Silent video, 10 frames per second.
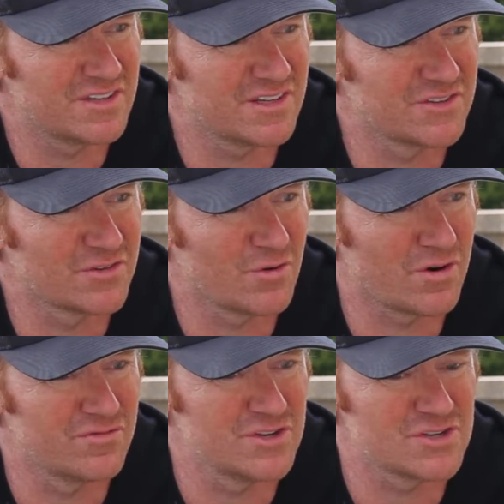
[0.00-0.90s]
And so
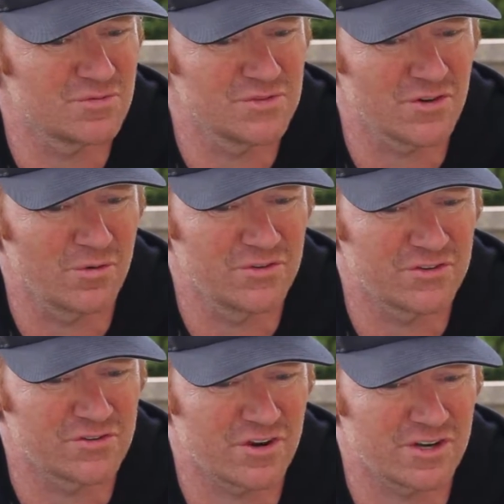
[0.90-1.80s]
our vision was always
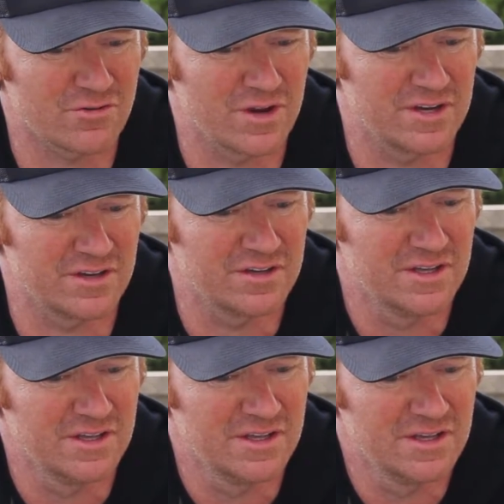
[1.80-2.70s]
to try to create an
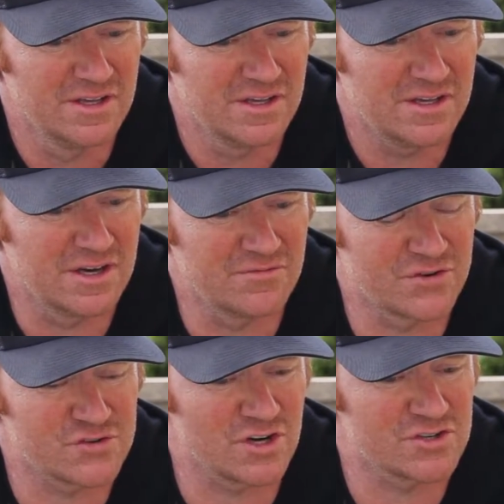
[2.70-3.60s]

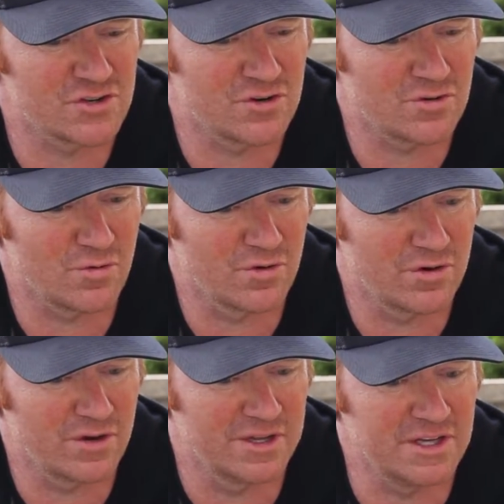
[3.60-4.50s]
infrastructure
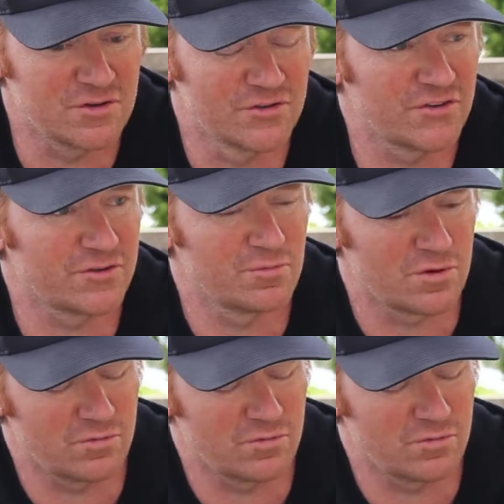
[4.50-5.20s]
or an ecosystem